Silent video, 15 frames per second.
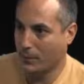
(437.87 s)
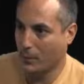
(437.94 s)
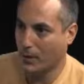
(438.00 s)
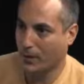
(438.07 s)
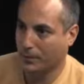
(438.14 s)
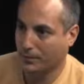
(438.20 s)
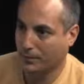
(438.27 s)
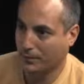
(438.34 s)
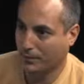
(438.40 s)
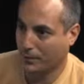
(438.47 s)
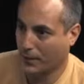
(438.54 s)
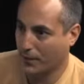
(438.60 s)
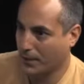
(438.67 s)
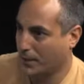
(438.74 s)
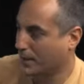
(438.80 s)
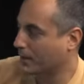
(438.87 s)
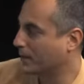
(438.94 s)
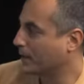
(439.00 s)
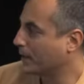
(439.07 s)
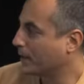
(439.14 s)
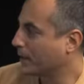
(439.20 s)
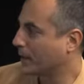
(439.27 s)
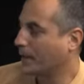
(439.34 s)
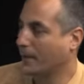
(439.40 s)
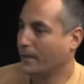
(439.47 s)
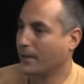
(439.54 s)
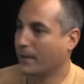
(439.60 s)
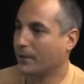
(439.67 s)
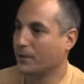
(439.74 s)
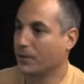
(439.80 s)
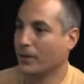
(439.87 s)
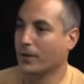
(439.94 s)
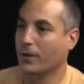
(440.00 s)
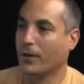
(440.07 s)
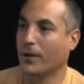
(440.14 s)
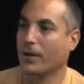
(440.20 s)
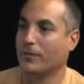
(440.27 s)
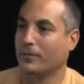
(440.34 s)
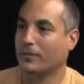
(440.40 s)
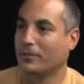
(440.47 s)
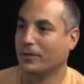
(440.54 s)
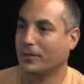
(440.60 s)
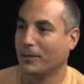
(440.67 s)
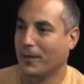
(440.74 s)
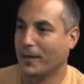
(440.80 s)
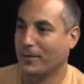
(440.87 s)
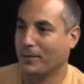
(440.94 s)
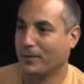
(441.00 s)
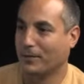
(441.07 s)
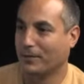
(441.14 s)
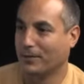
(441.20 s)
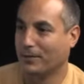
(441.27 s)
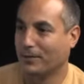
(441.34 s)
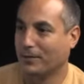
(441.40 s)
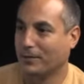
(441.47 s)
requests and whatnot, and then turn it off and see what happens.